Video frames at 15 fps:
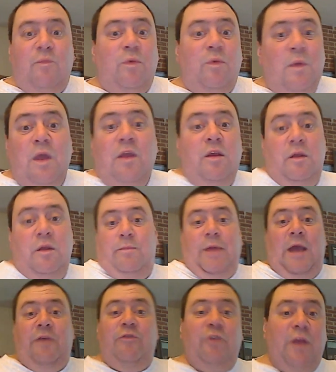You know, the
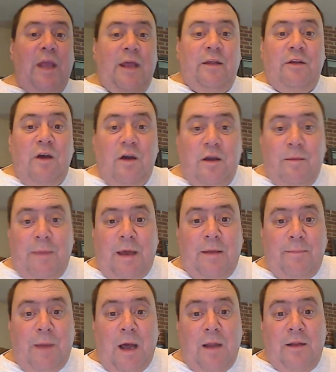pastor can't talk
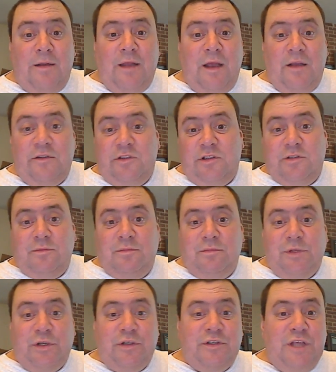about politics
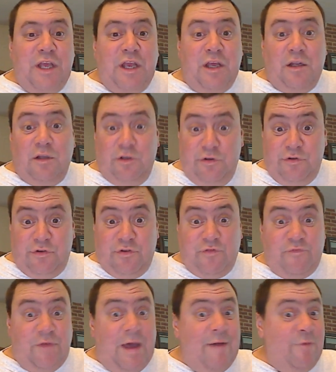because he could lose
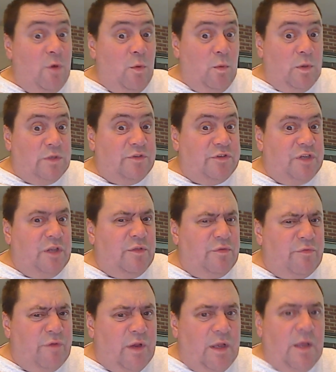his
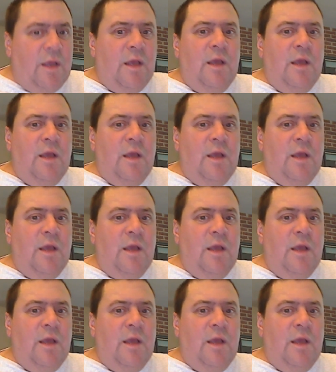501c3.